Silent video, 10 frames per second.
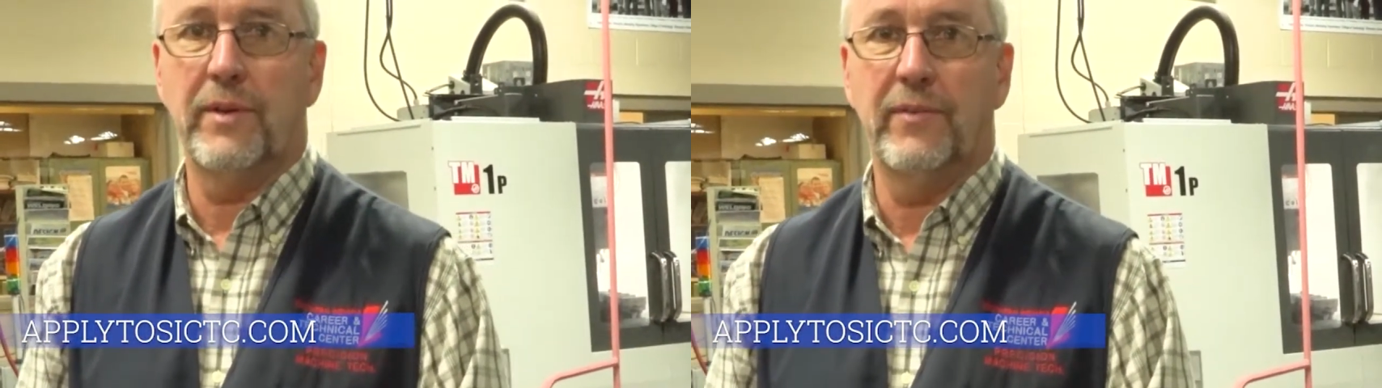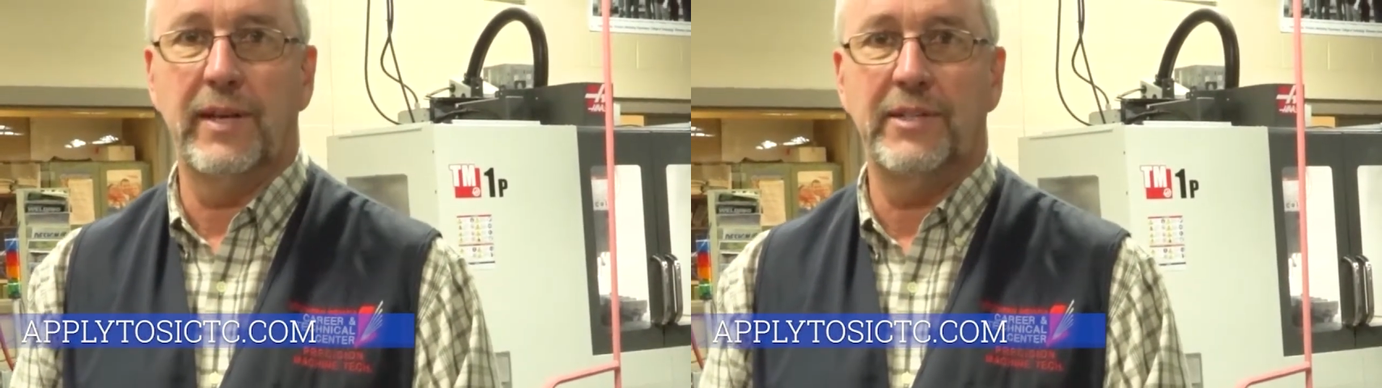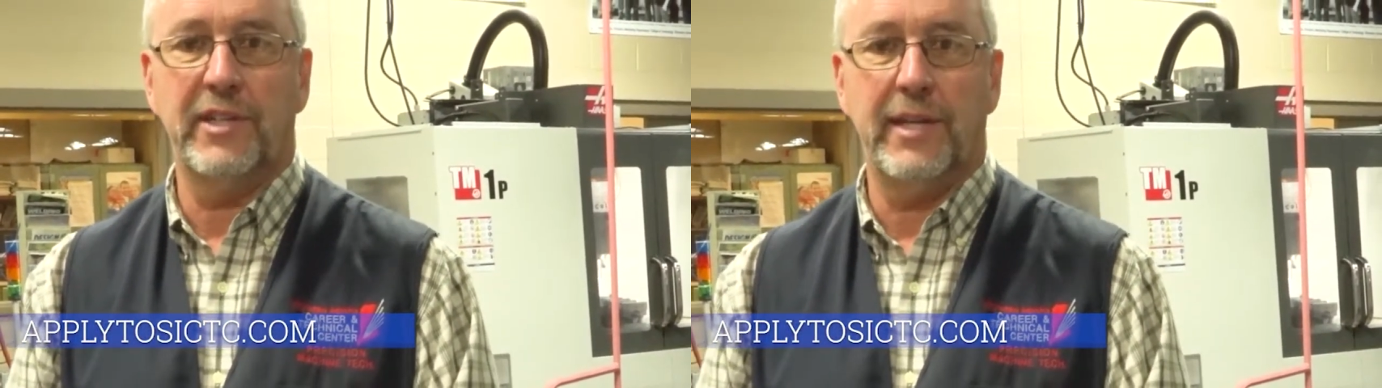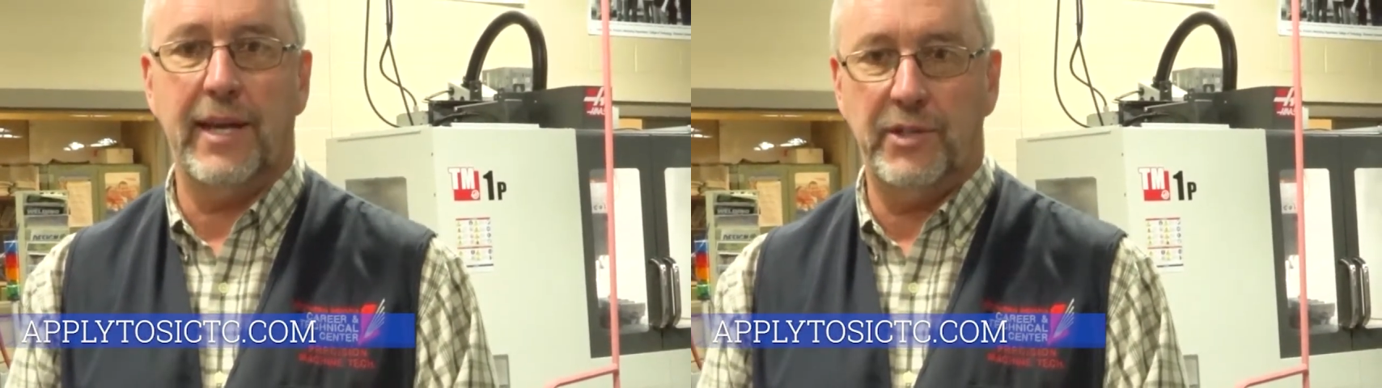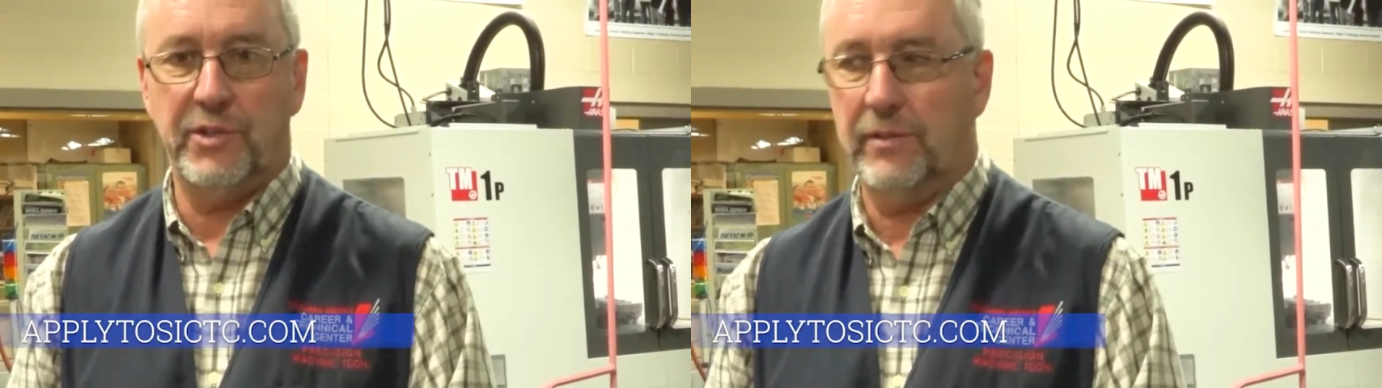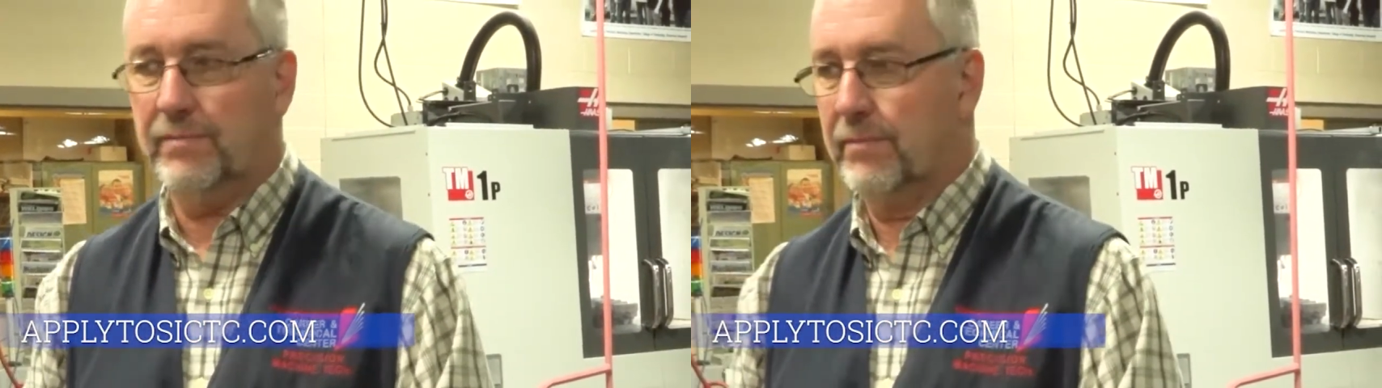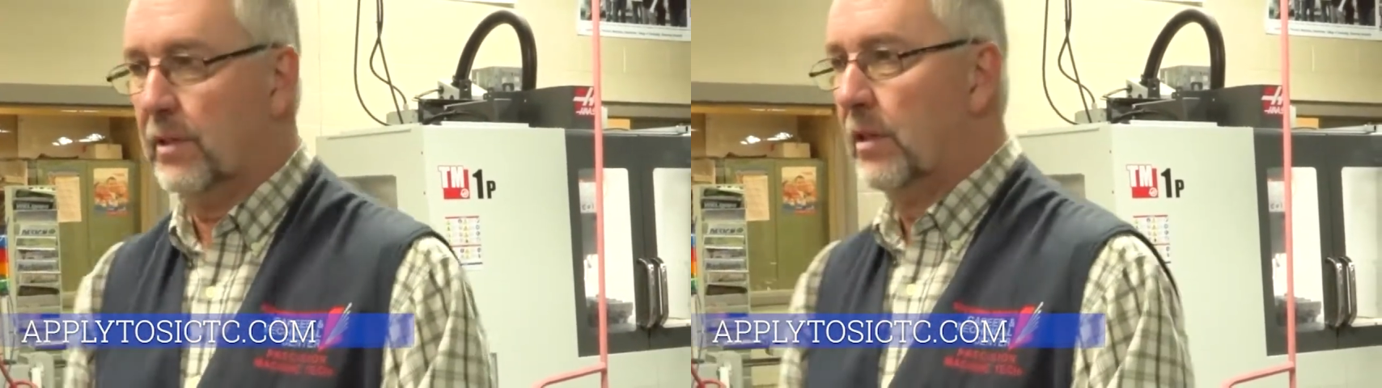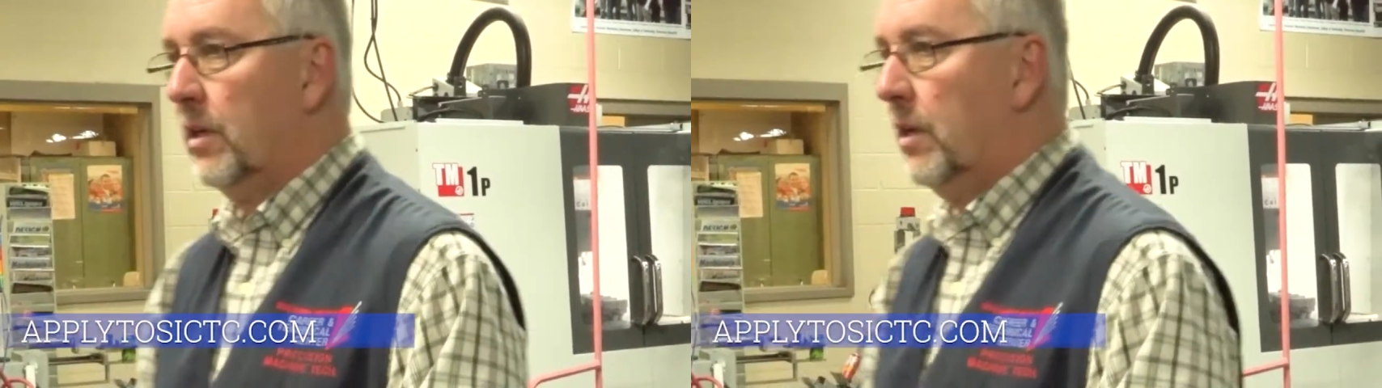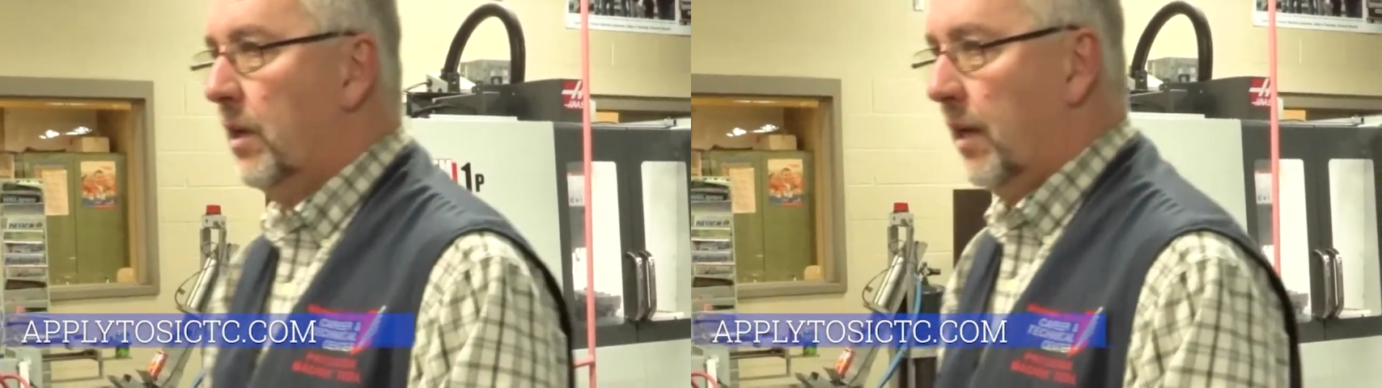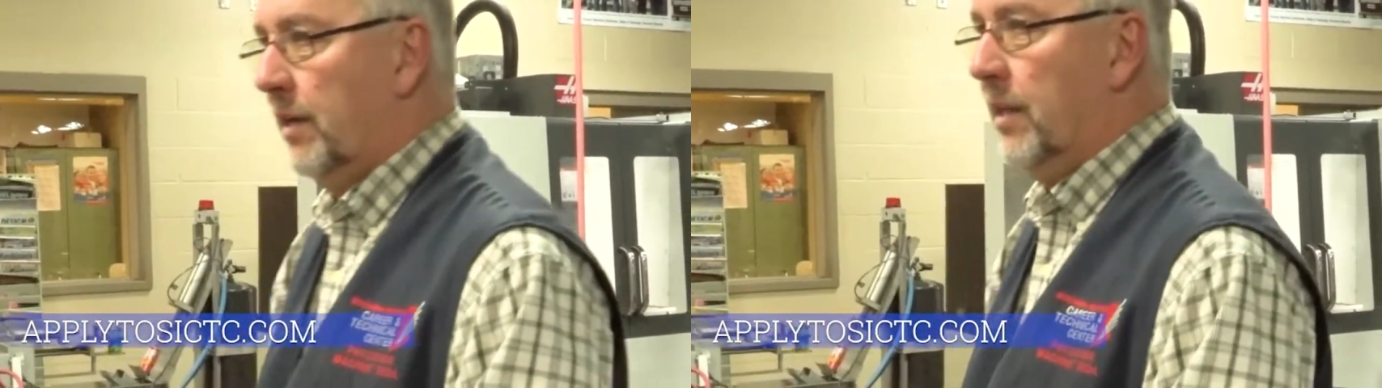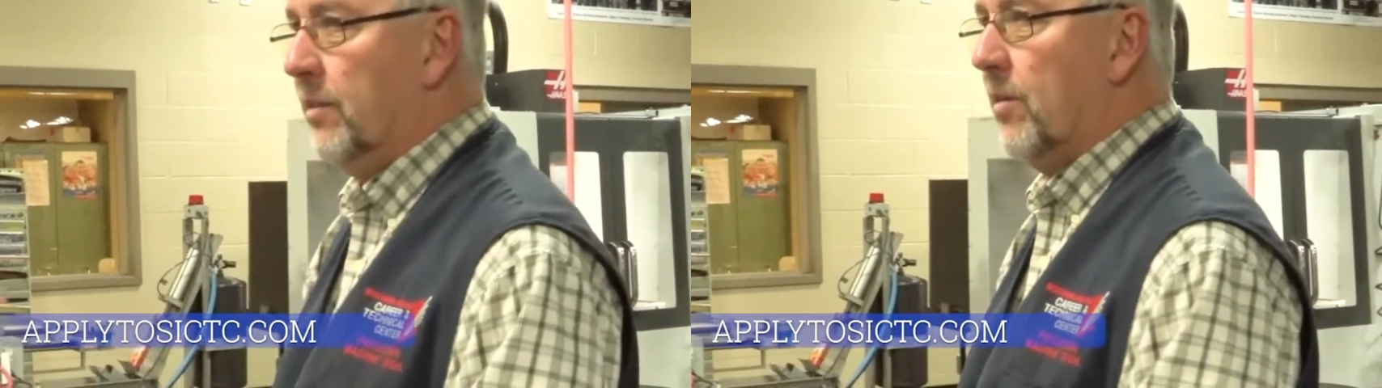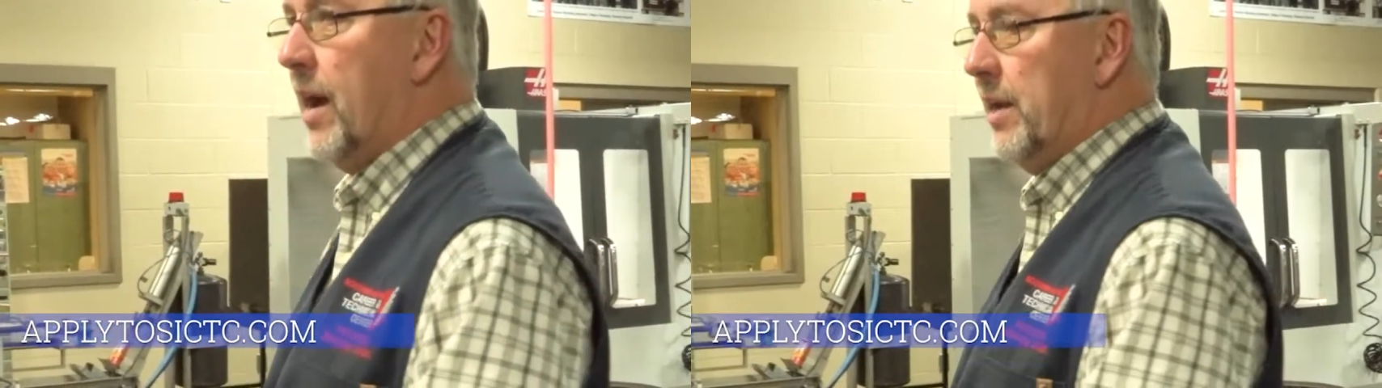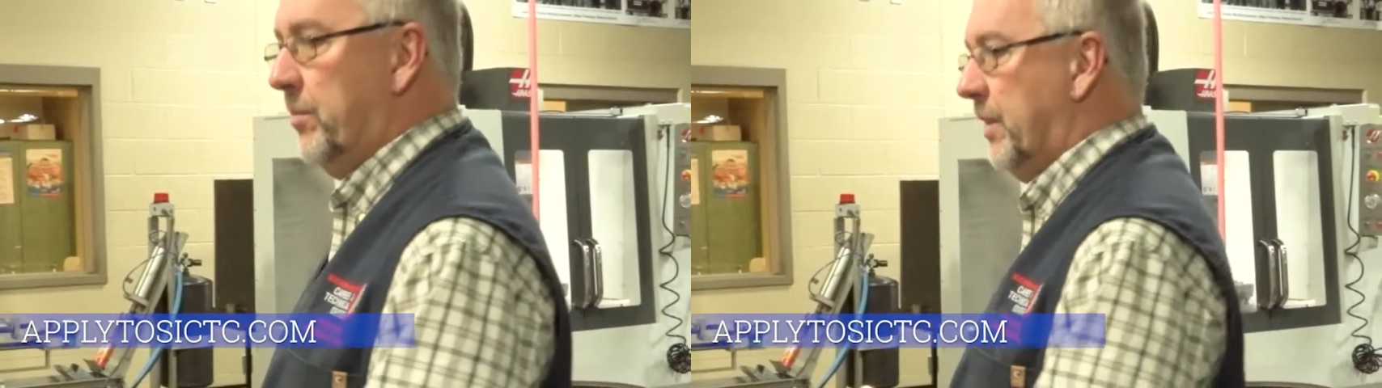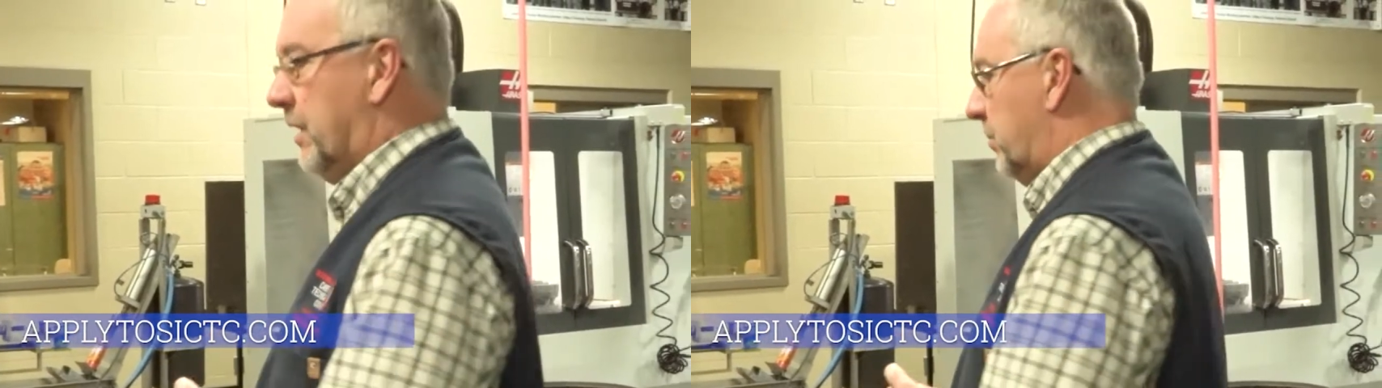of education. Another item that can